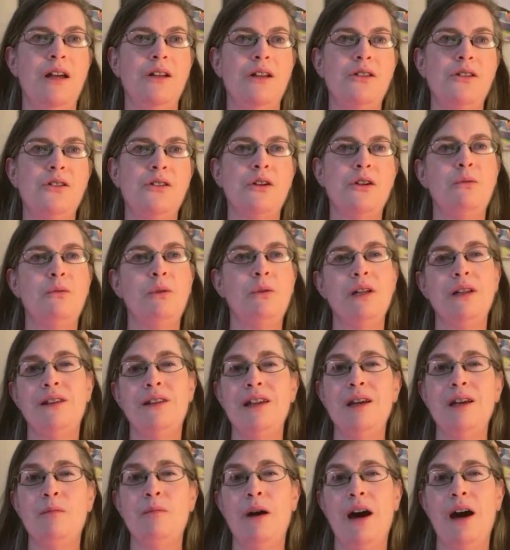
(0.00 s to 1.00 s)
So when you
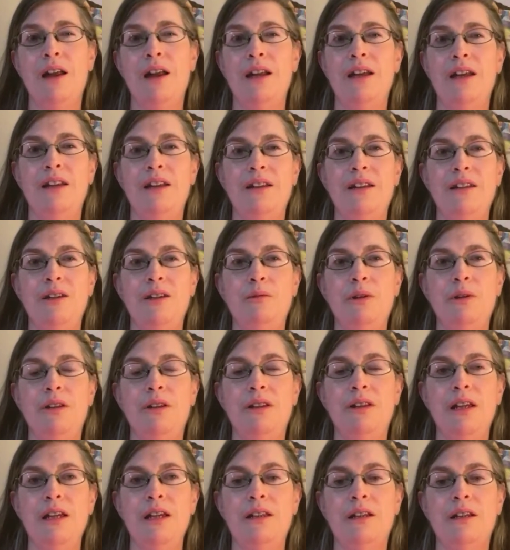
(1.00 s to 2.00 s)
think about it, you would
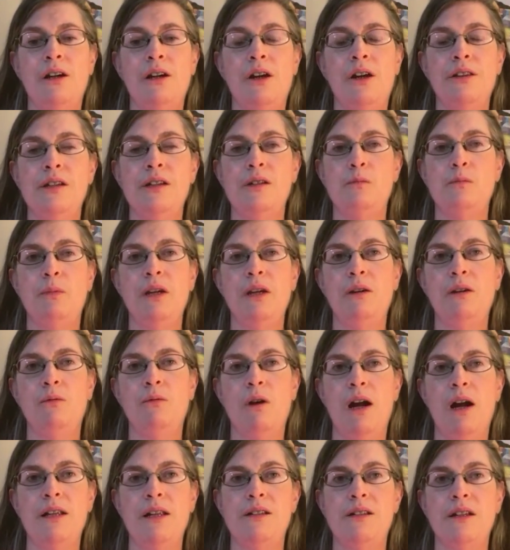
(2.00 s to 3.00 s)
think that all these big
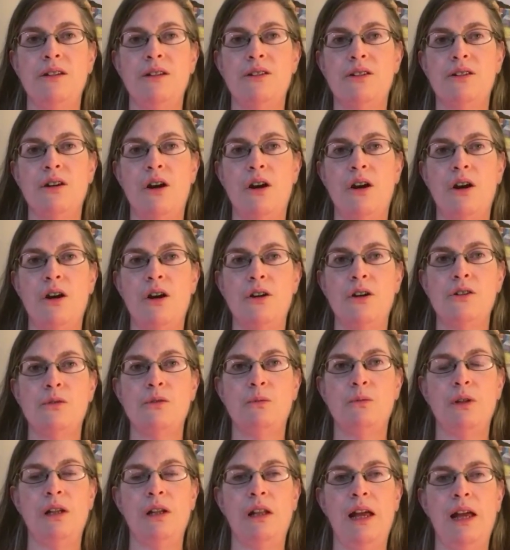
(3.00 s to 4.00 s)
rising stars
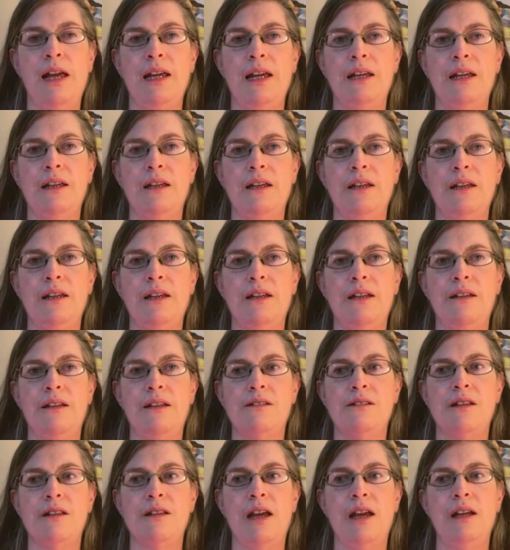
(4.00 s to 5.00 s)
would like
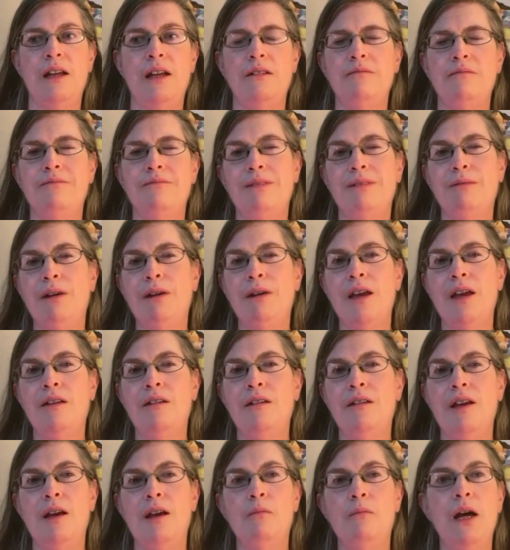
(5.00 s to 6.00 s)
say,
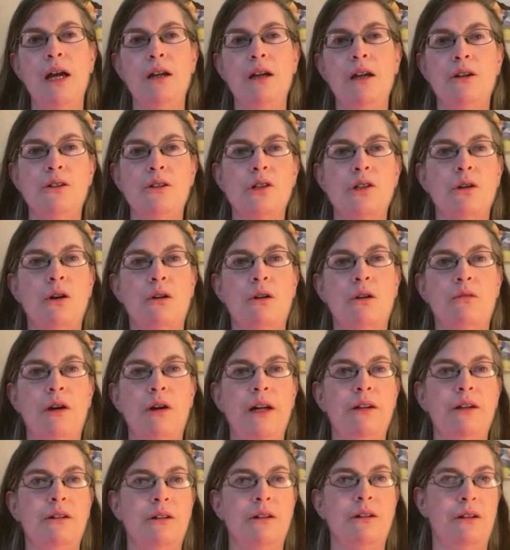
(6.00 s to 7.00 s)
well, am I a good
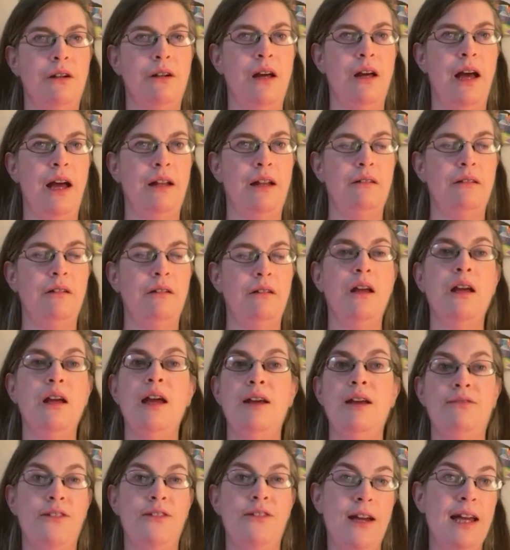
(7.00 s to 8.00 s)
songwriter or not?
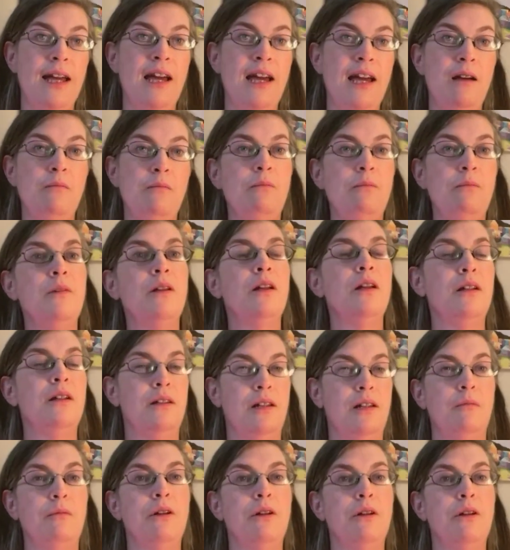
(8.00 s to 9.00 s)
If I am,
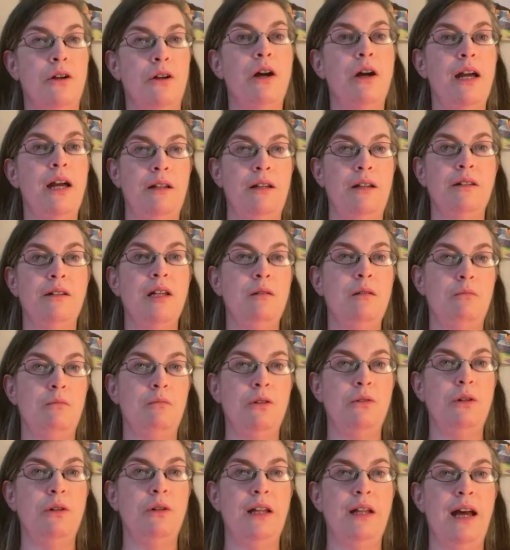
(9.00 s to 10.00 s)
then I'm going to go ahead and keep
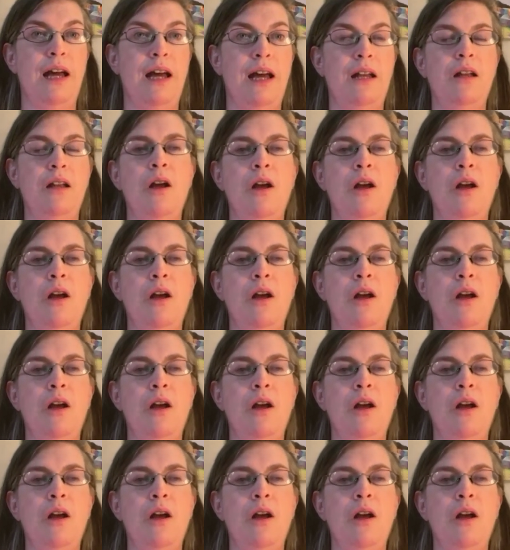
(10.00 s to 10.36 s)
doing that.